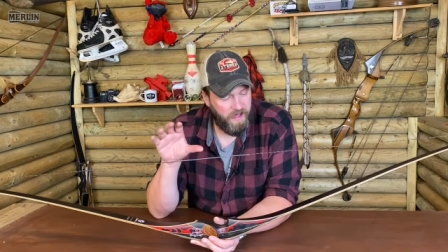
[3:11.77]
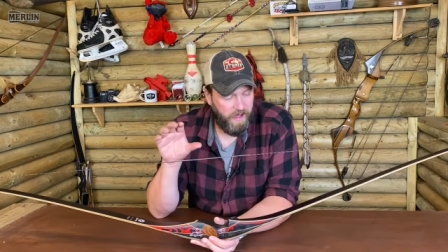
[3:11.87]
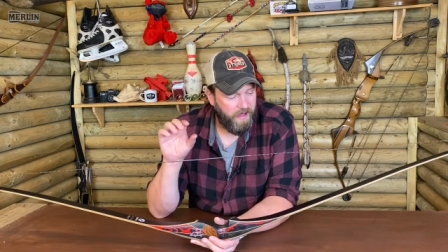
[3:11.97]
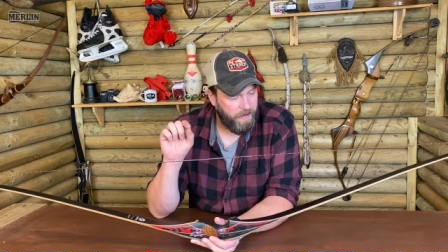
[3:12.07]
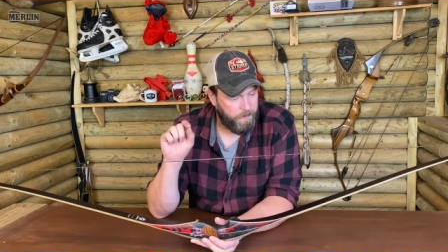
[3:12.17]

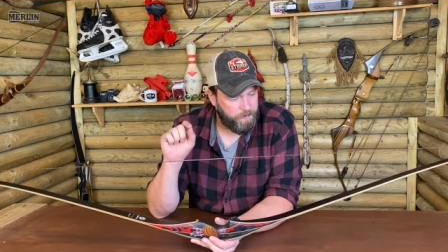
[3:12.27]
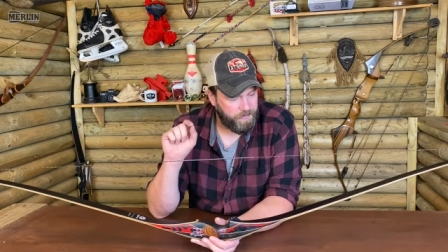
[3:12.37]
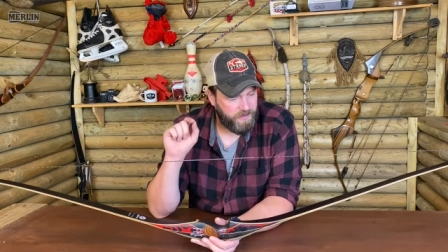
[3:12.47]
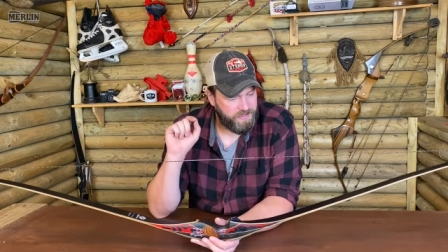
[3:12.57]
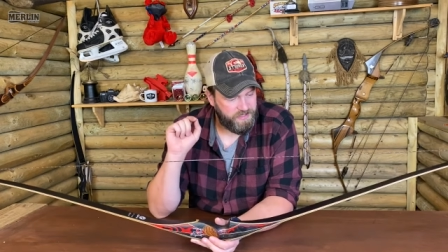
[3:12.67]

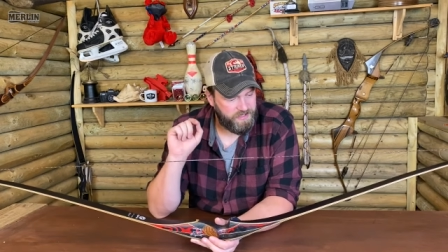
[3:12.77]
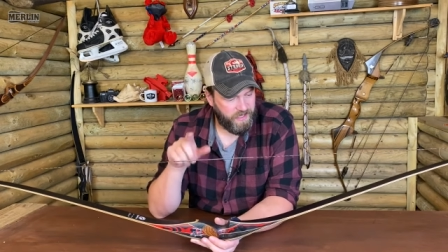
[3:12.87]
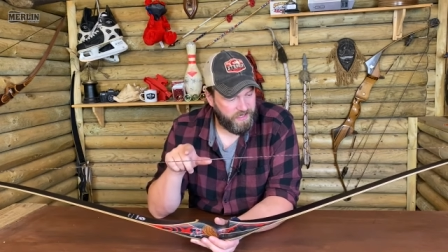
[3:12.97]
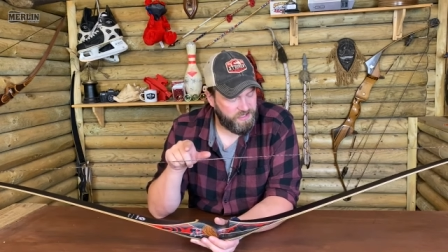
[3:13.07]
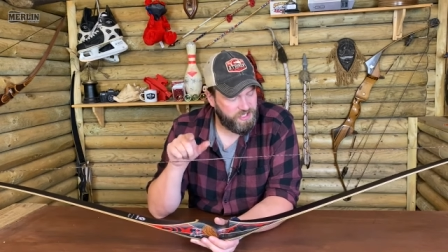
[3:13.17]
Um,
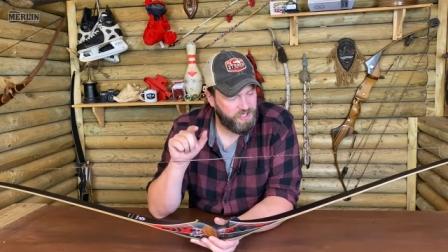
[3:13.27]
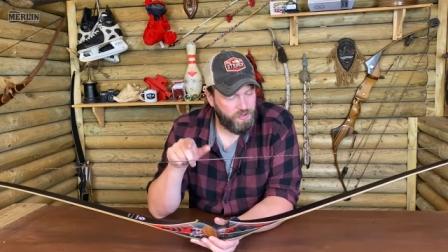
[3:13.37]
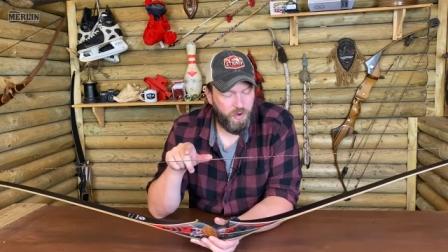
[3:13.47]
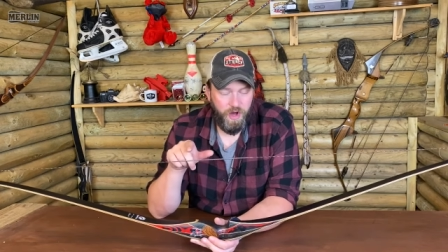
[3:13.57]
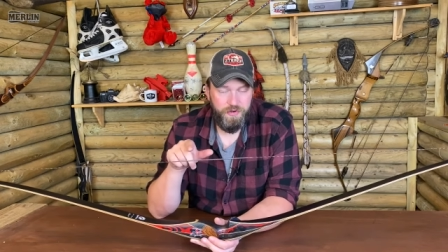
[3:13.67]
at uh,
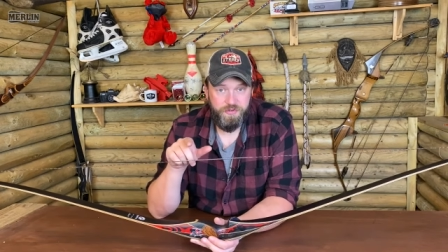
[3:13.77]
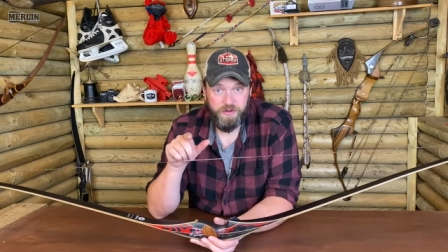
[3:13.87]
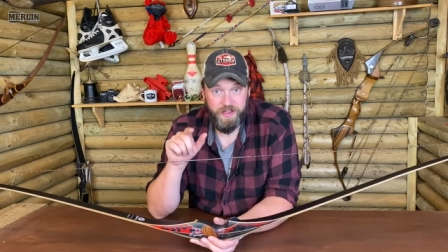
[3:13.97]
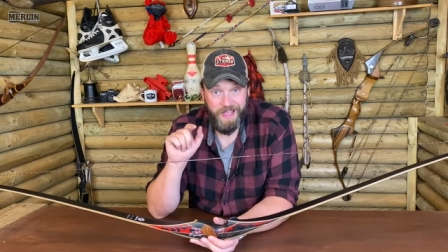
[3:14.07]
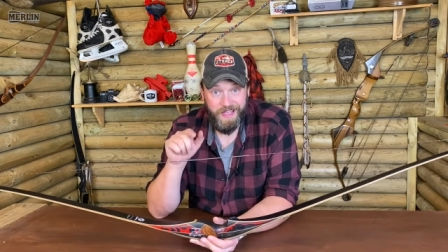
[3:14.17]

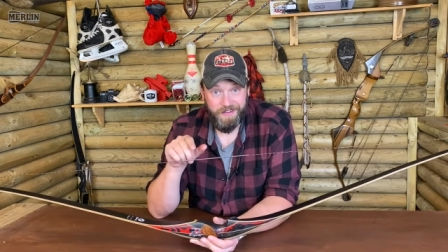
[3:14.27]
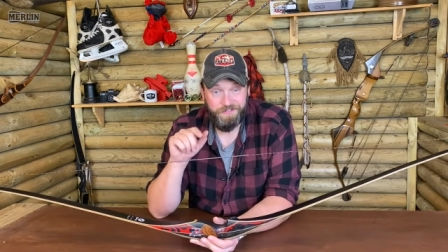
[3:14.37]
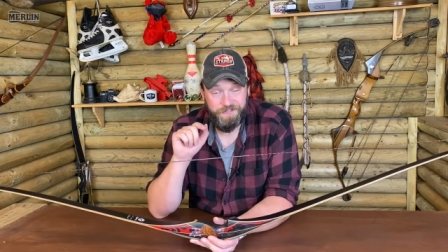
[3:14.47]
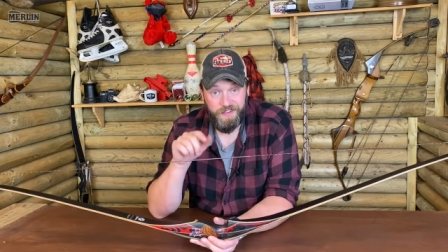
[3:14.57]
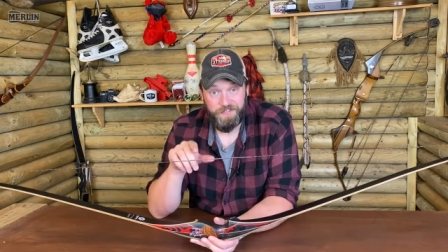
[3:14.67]

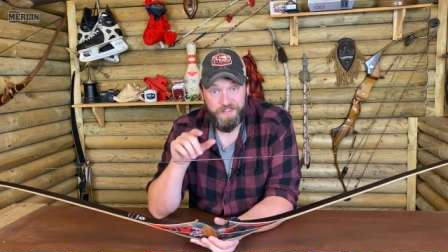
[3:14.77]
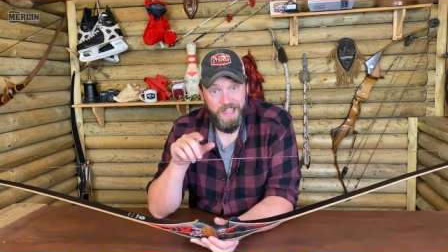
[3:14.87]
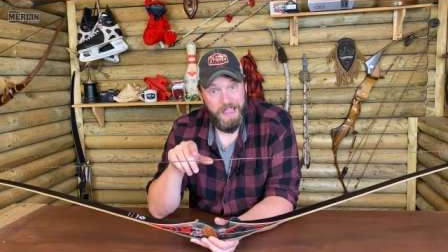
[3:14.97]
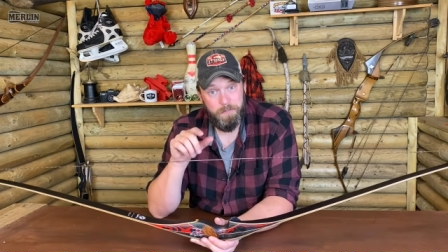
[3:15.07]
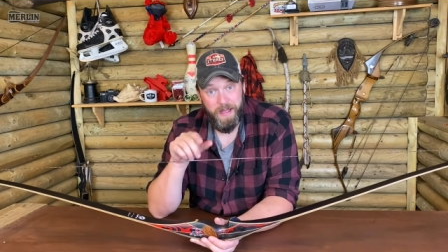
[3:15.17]

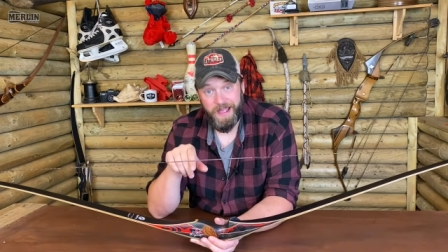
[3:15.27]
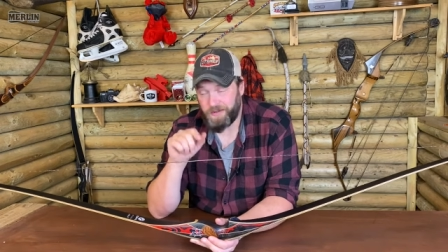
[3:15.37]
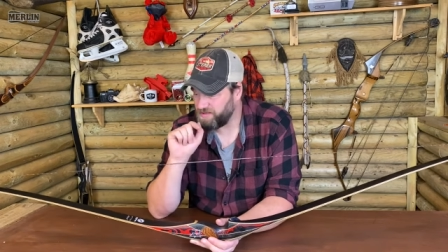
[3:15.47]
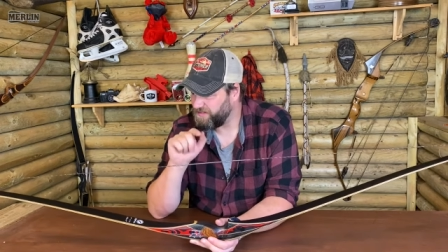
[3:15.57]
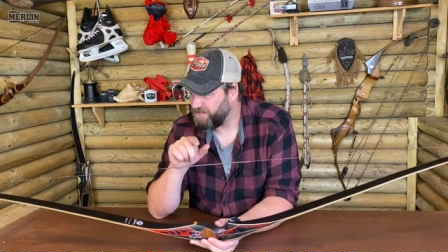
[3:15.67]
258
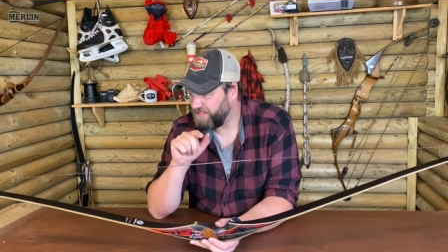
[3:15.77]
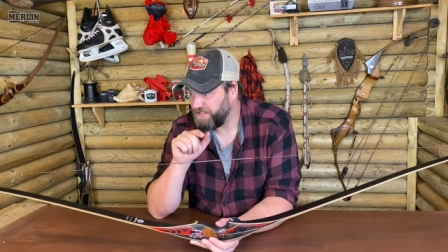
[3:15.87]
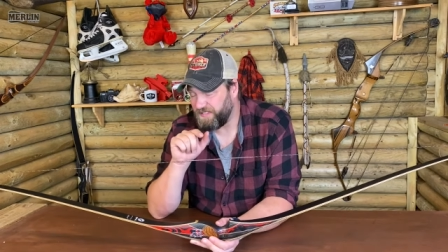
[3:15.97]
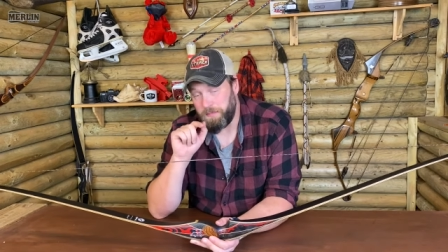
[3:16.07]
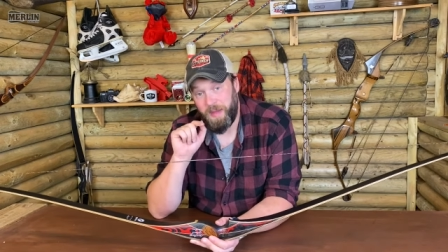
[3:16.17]
pounds and
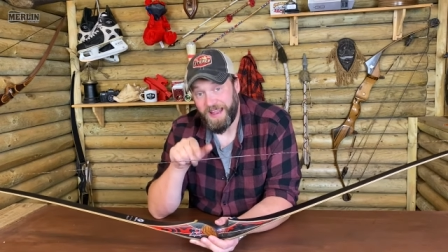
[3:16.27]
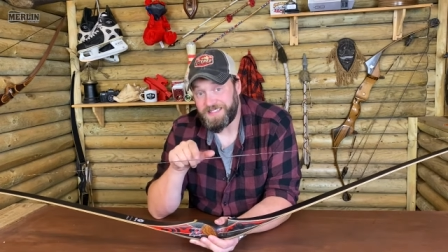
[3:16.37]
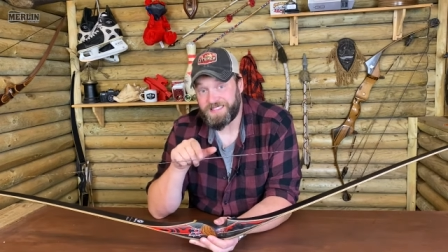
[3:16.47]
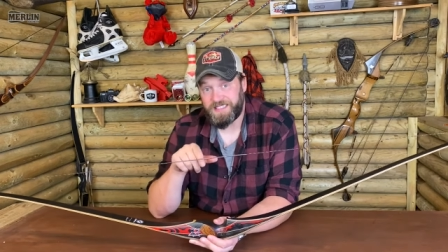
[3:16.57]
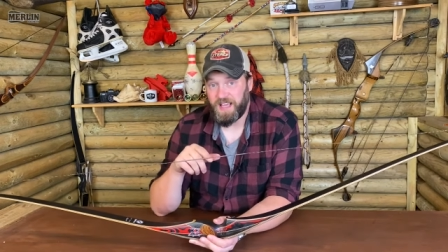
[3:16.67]
50
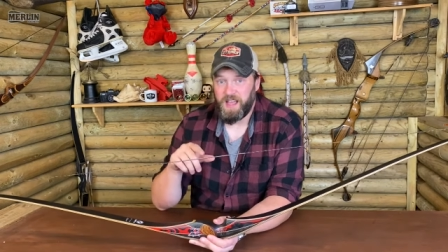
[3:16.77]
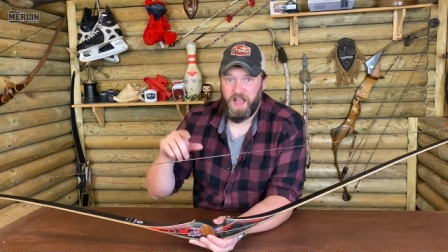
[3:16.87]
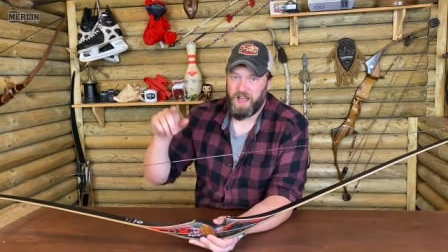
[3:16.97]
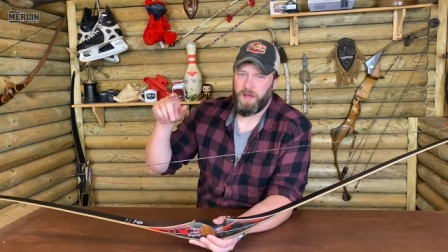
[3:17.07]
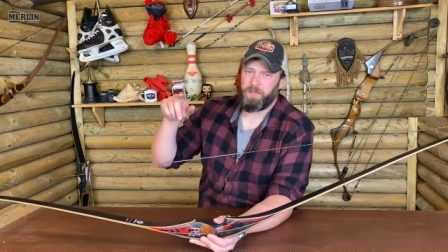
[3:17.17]
pence.
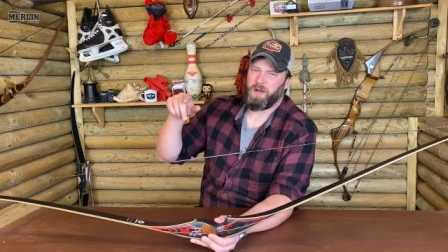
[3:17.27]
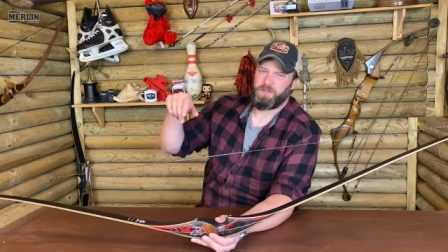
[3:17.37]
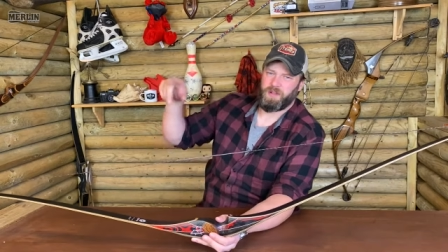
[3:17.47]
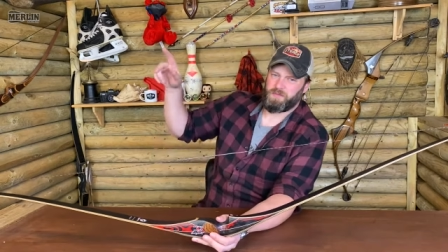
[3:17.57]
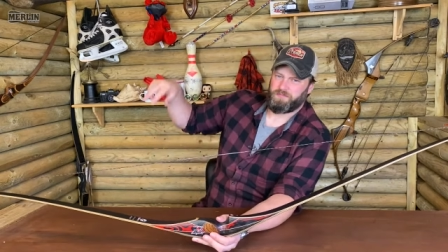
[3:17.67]
Um,
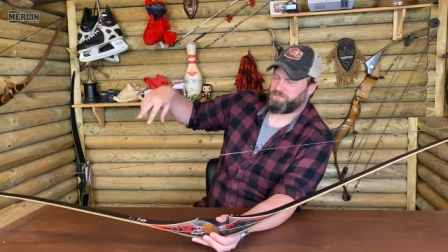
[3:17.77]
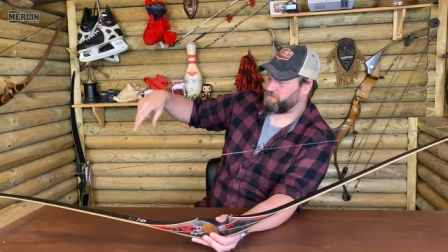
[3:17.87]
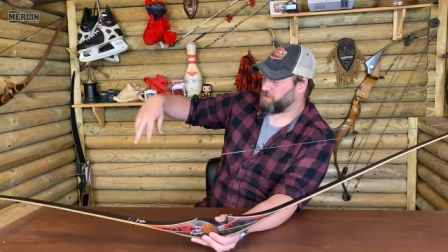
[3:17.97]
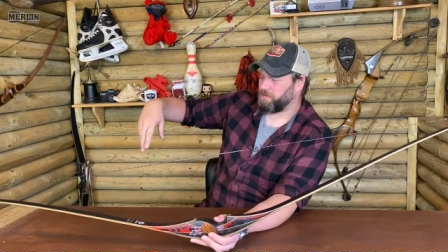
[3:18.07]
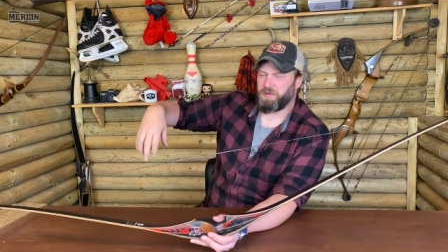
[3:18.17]
I'll, I'll,
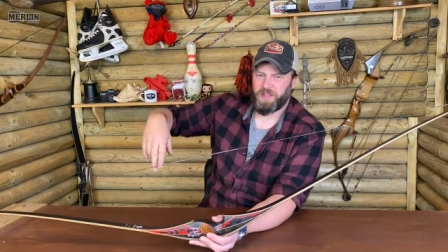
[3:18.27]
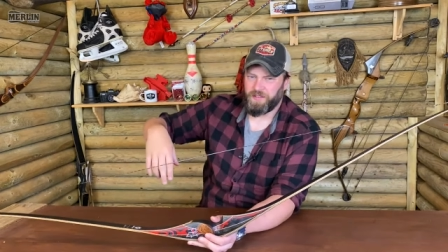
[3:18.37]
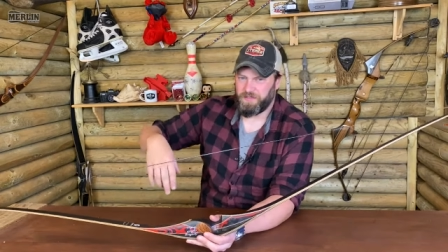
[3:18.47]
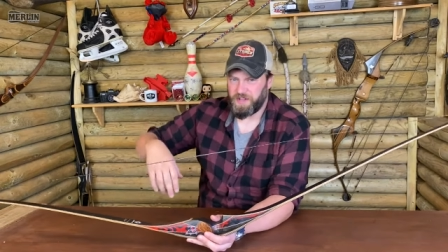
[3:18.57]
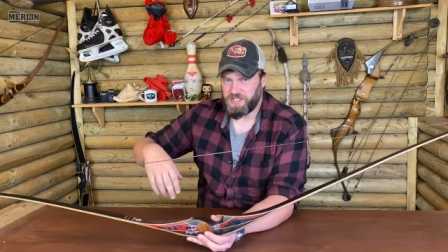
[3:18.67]
try and put a
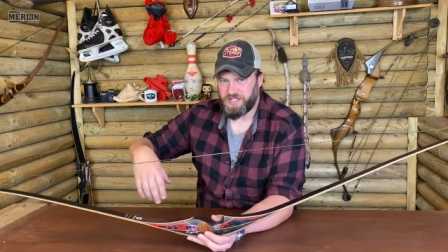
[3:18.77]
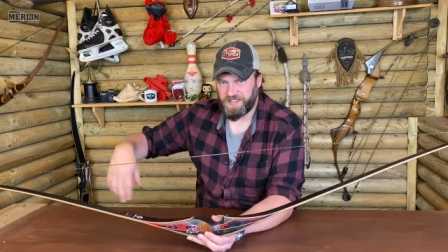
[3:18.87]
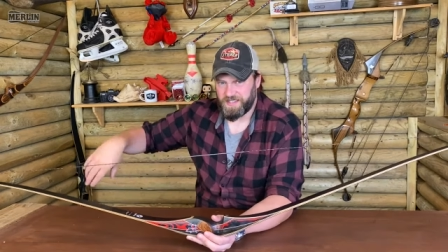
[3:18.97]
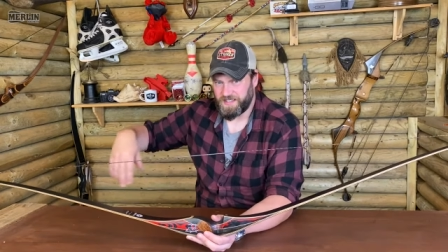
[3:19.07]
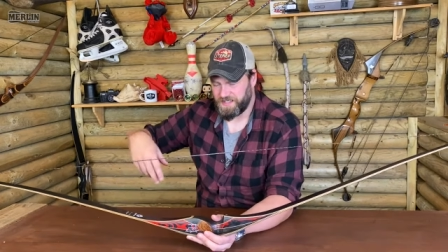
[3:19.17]
conversion
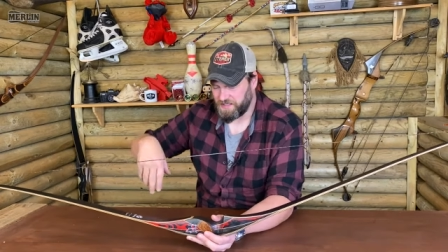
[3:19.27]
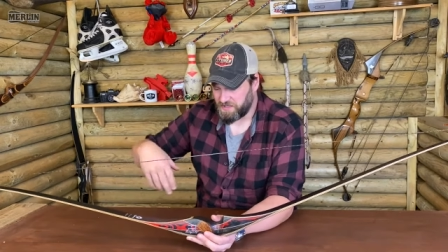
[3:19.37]
in the in the